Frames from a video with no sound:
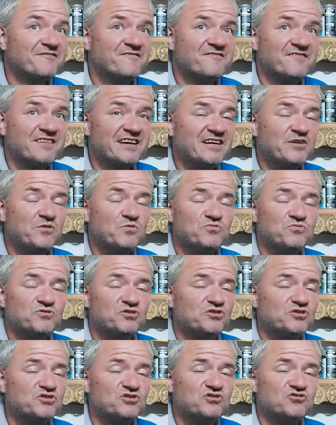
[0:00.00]
feels
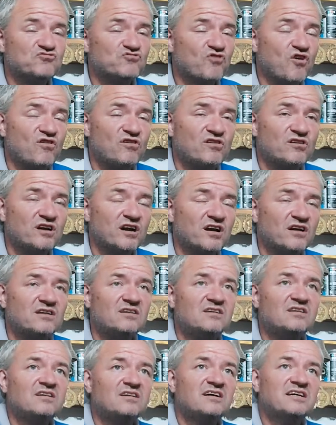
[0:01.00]
stronger
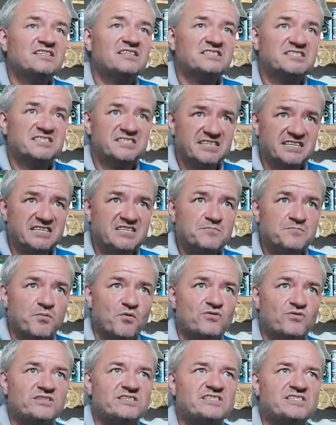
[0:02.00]
at
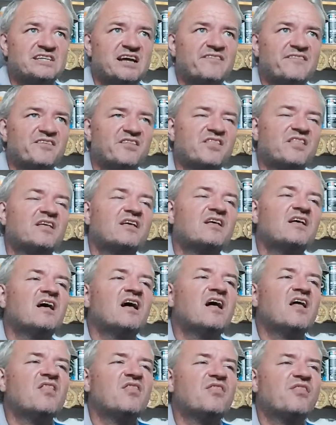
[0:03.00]
6.7
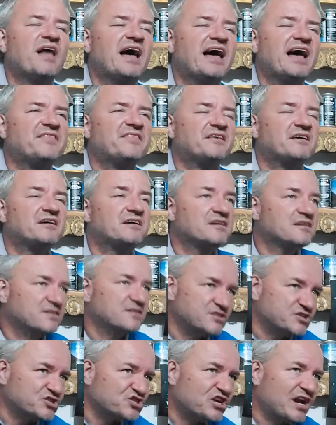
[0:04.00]
than
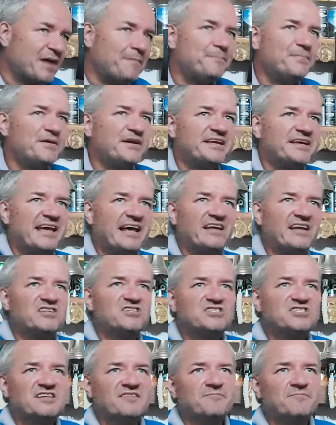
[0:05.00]
Champion Ale at
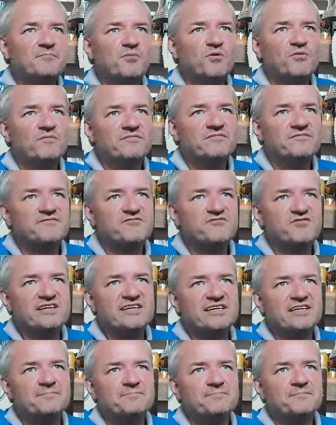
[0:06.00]

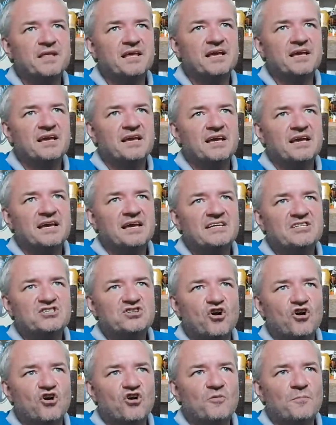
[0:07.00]
7.3.
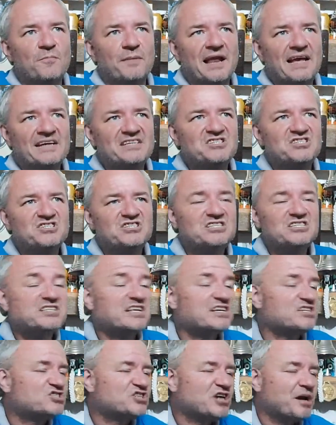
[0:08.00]
It's got complexities
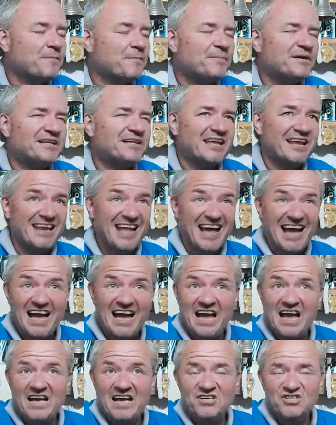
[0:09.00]
that
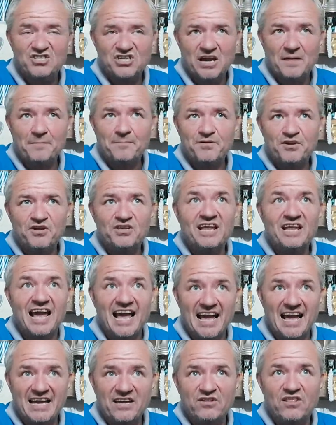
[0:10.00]
Champion
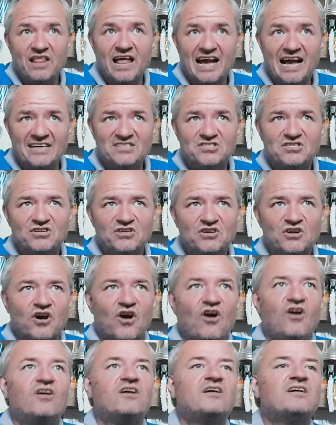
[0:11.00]
Ale hasn't
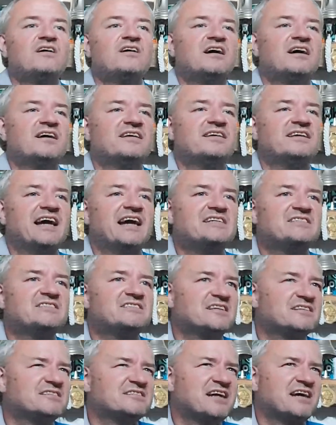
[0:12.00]
got. And yes,
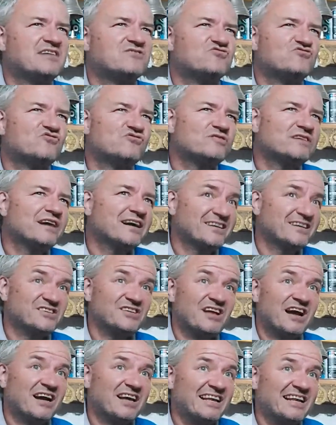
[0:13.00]
I sound drunk.
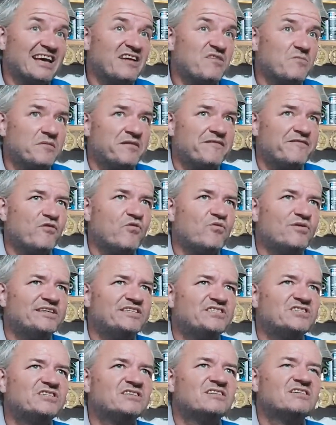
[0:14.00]
I can hear it in my
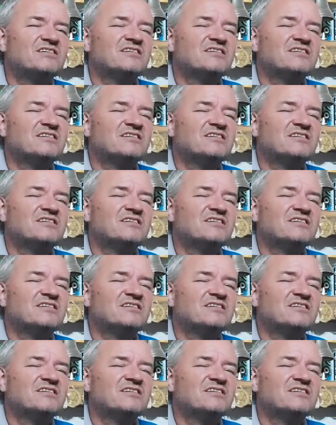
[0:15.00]
voice.